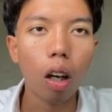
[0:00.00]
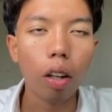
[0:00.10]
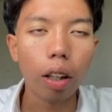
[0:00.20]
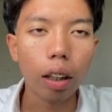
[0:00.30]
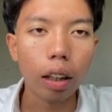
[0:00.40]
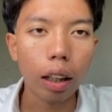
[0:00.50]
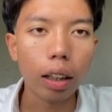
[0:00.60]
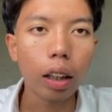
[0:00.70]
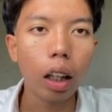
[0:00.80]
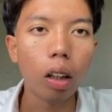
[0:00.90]

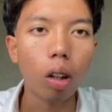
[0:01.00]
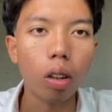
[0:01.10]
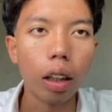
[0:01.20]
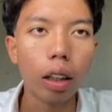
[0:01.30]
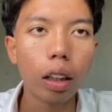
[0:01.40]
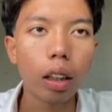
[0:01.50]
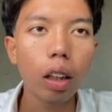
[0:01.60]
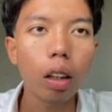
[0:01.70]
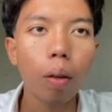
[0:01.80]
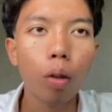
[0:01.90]
authentication and
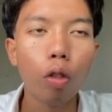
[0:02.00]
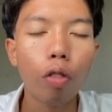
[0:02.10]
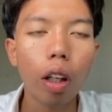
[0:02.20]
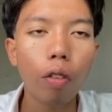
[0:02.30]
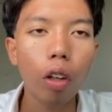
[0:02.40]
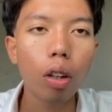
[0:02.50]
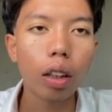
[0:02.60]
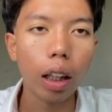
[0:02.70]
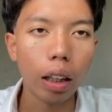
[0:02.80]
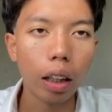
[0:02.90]
authorization to verify
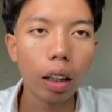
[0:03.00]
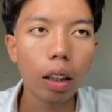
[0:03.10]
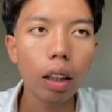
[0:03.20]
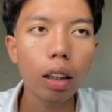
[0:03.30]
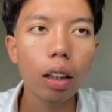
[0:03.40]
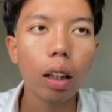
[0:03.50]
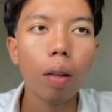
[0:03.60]
user identities,